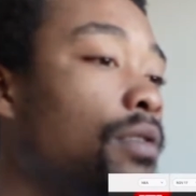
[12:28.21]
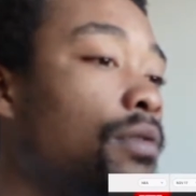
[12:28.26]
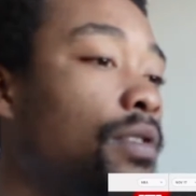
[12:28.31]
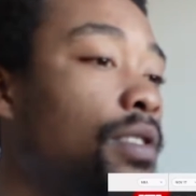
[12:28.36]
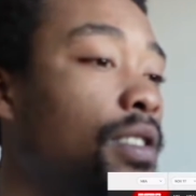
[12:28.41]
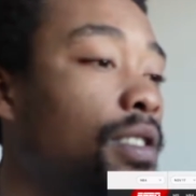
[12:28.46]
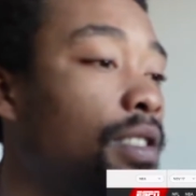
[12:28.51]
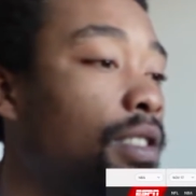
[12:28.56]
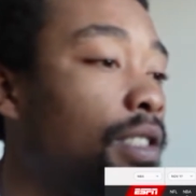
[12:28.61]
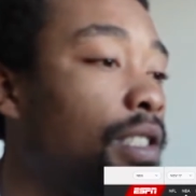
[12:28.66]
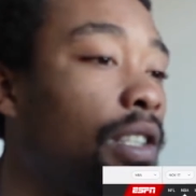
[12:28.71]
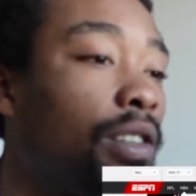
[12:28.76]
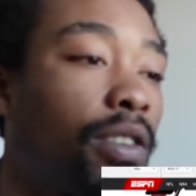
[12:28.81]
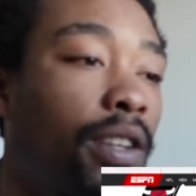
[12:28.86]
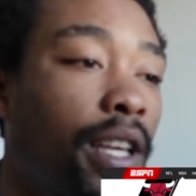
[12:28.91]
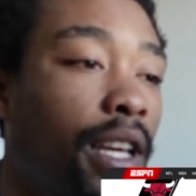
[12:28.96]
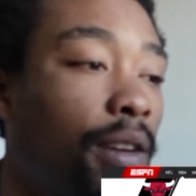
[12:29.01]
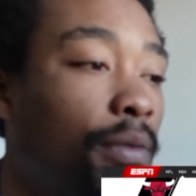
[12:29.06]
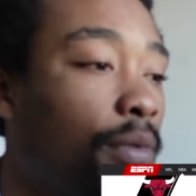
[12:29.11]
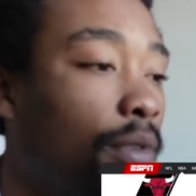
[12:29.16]
Still
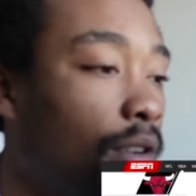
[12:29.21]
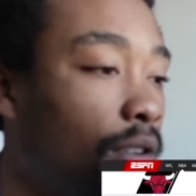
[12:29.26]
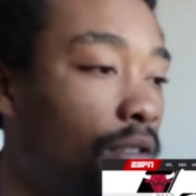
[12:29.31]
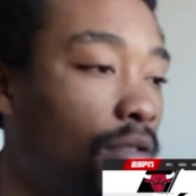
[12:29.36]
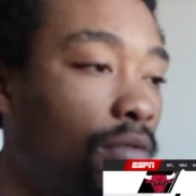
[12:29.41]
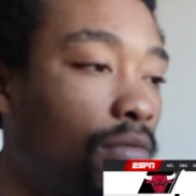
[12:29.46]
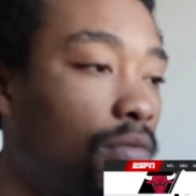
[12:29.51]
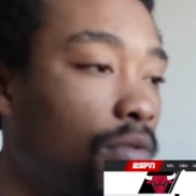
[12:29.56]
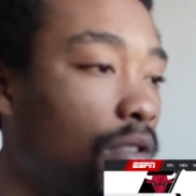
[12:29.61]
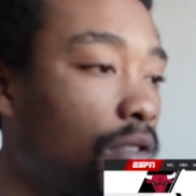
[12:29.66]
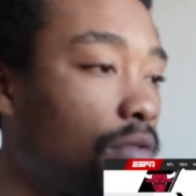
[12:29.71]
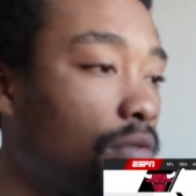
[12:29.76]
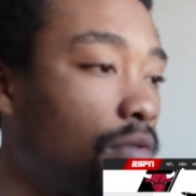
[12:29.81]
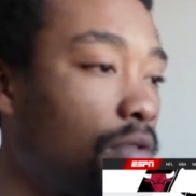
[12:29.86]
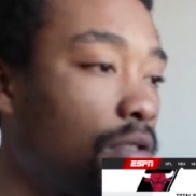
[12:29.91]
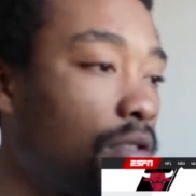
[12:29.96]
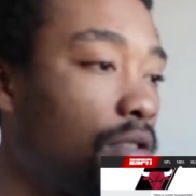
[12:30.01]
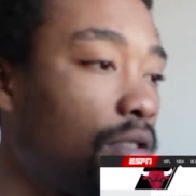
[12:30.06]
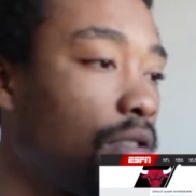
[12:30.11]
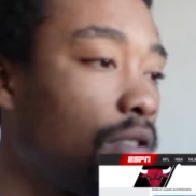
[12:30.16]
can't win on the
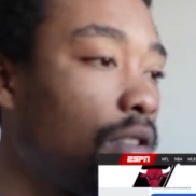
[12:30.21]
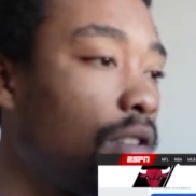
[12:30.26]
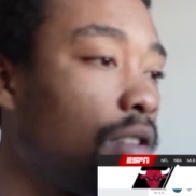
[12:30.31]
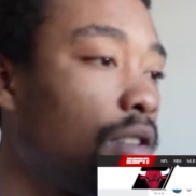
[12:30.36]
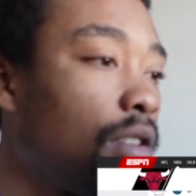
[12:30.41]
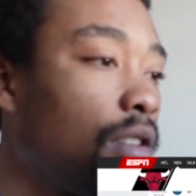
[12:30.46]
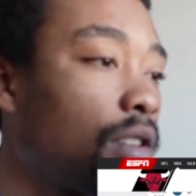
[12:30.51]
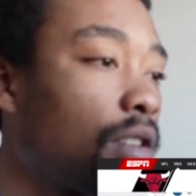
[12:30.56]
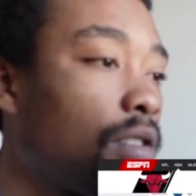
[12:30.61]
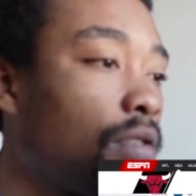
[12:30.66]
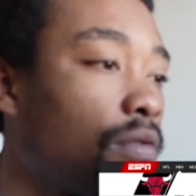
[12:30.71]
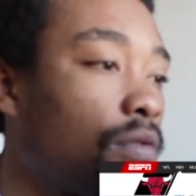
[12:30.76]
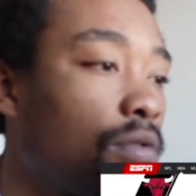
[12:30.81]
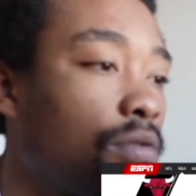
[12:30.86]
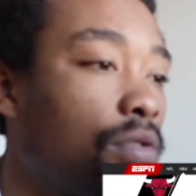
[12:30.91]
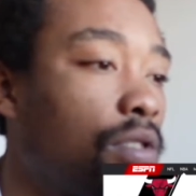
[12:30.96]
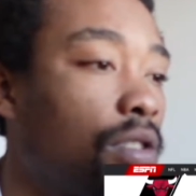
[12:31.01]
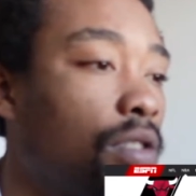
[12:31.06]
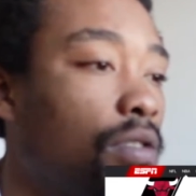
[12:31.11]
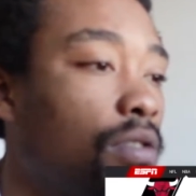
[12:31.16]
road.
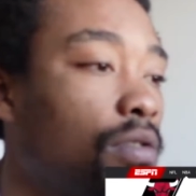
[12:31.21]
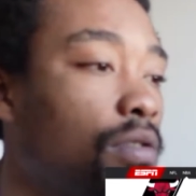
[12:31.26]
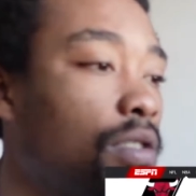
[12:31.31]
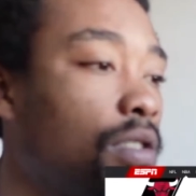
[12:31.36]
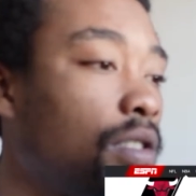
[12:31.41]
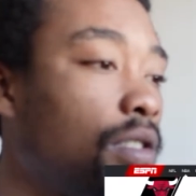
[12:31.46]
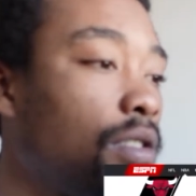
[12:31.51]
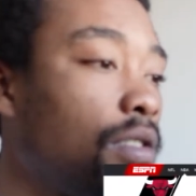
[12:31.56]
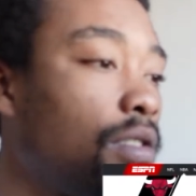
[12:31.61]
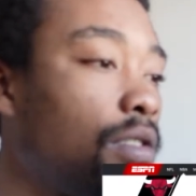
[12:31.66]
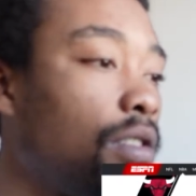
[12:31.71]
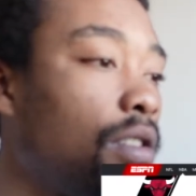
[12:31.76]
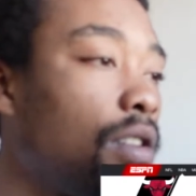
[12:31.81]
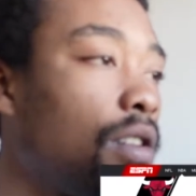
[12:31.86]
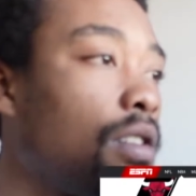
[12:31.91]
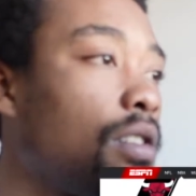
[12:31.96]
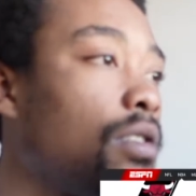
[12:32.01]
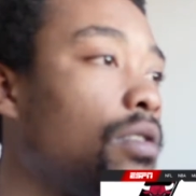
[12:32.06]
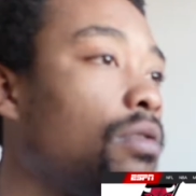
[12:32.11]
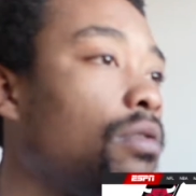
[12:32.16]
Caruso.
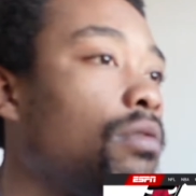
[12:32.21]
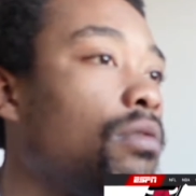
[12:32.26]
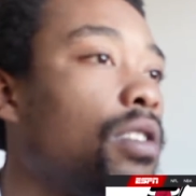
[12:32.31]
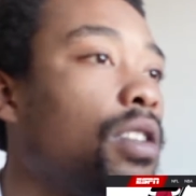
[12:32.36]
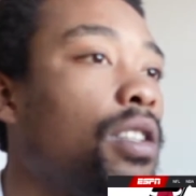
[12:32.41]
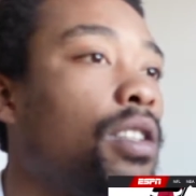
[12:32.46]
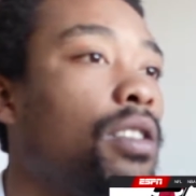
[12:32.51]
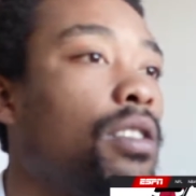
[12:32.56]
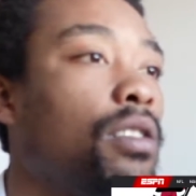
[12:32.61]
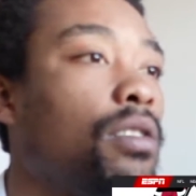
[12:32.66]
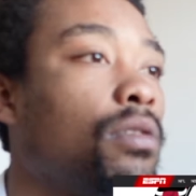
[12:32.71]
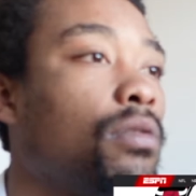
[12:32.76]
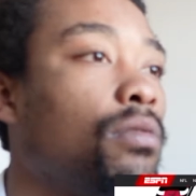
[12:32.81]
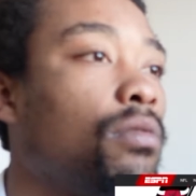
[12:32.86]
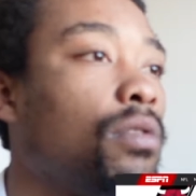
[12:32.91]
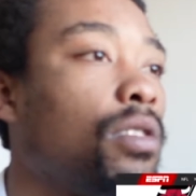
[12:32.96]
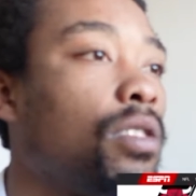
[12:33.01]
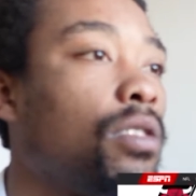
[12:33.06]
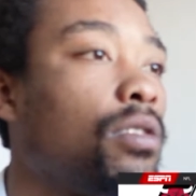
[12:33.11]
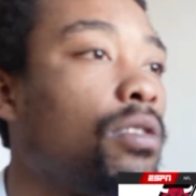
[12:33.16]
Oh, what in the
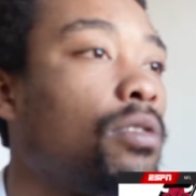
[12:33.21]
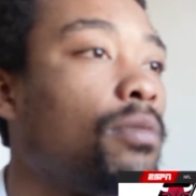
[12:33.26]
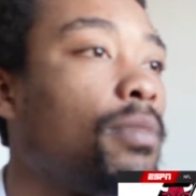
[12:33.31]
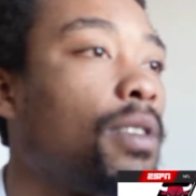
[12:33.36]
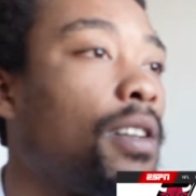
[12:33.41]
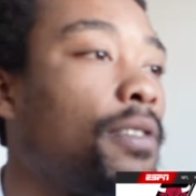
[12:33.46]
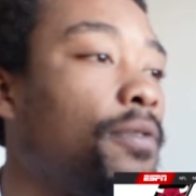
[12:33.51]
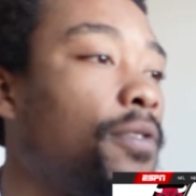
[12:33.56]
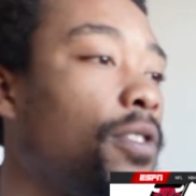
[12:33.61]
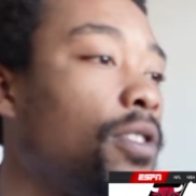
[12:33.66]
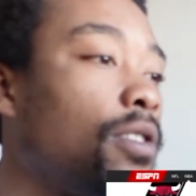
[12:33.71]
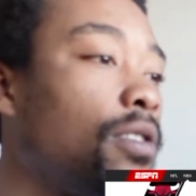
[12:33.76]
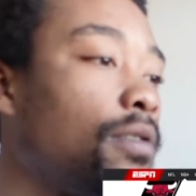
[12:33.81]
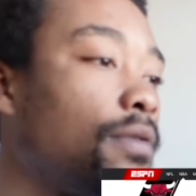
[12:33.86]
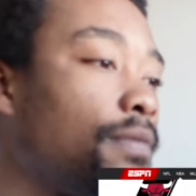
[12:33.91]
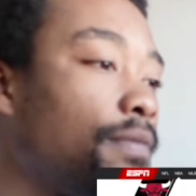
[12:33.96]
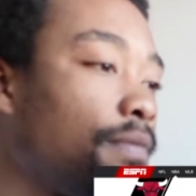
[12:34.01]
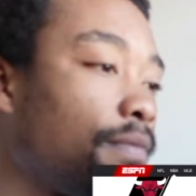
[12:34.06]
world? My fault.